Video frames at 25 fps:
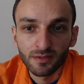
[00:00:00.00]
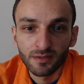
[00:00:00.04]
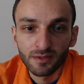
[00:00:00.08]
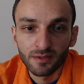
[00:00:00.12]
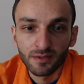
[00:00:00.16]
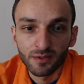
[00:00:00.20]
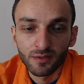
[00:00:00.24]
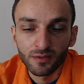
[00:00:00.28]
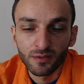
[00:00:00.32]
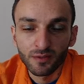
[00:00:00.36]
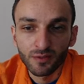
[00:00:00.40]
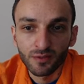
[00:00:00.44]

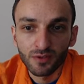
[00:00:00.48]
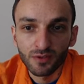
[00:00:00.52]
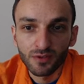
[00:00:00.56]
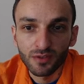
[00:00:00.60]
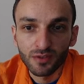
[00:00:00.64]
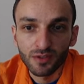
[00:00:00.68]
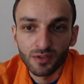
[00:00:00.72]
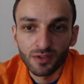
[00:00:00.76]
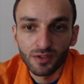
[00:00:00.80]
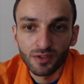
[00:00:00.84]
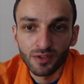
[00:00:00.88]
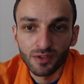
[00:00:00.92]
and of course
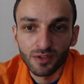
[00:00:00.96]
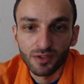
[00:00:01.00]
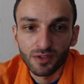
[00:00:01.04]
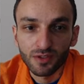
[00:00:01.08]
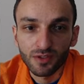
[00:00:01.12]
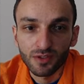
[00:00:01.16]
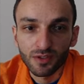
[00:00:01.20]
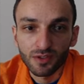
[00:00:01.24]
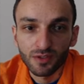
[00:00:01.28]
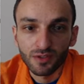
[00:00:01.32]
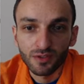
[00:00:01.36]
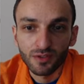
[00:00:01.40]
this
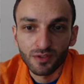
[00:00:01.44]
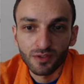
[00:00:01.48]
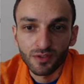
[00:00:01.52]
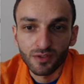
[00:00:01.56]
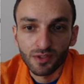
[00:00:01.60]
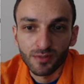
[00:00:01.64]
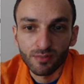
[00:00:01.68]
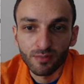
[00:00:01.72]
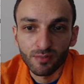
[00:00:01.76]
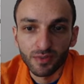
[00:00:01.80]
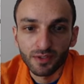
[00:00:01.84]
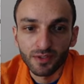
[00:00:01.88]
is
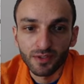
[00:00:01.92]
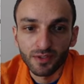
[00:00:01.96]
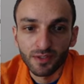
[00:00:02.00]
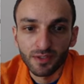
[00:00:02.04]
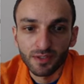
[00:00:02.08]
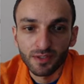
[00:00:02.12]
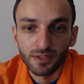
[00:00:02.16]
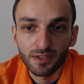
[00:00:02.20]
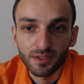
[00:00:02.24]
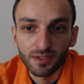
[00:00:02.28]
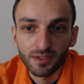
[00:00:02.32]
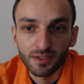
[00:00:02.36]
simply
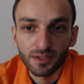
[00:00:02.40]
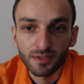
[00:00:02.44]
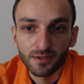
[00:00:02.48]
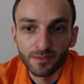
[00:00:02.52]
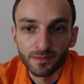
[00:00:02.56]
nothing